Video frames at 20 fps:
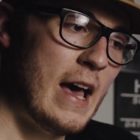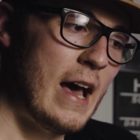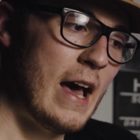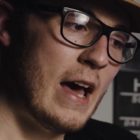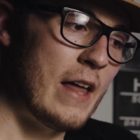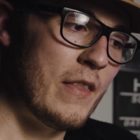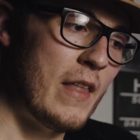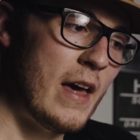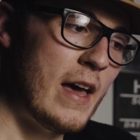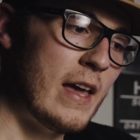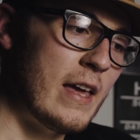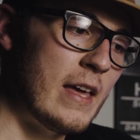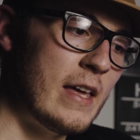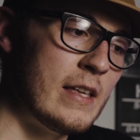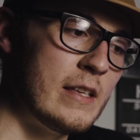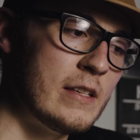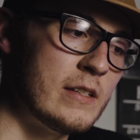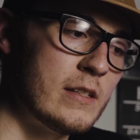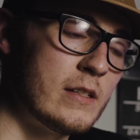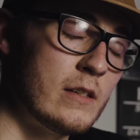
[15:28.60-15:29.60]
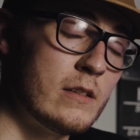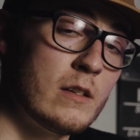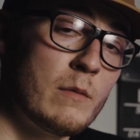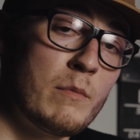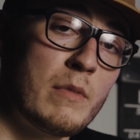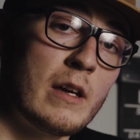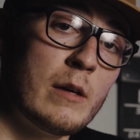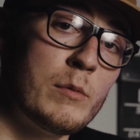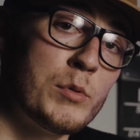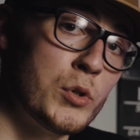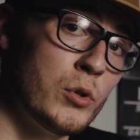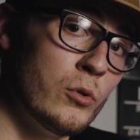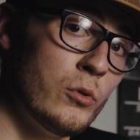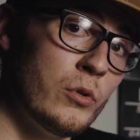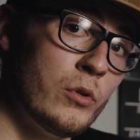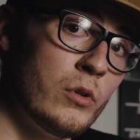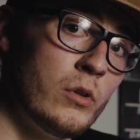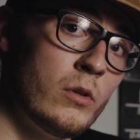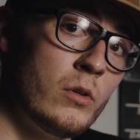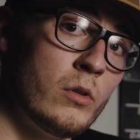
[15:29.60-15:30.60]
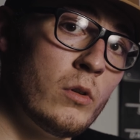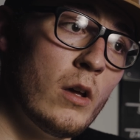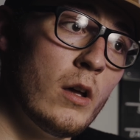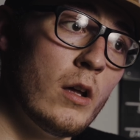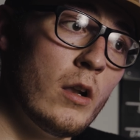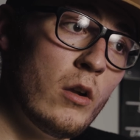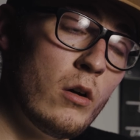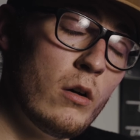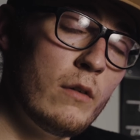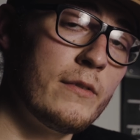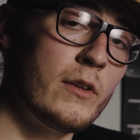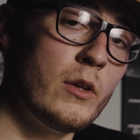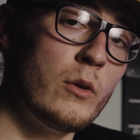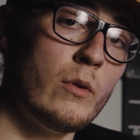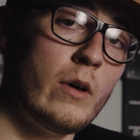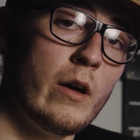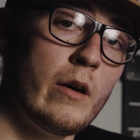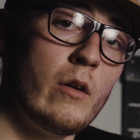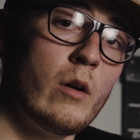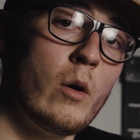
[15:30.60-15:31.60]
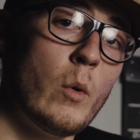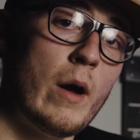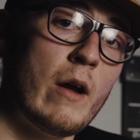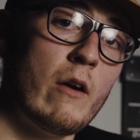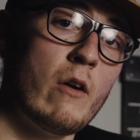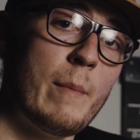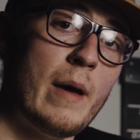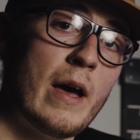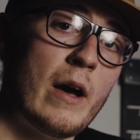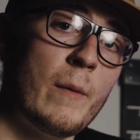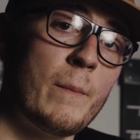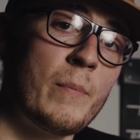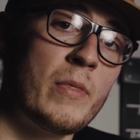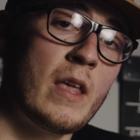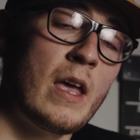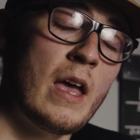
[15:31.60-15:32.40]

and that is something I'm sure a lot of you are aware about,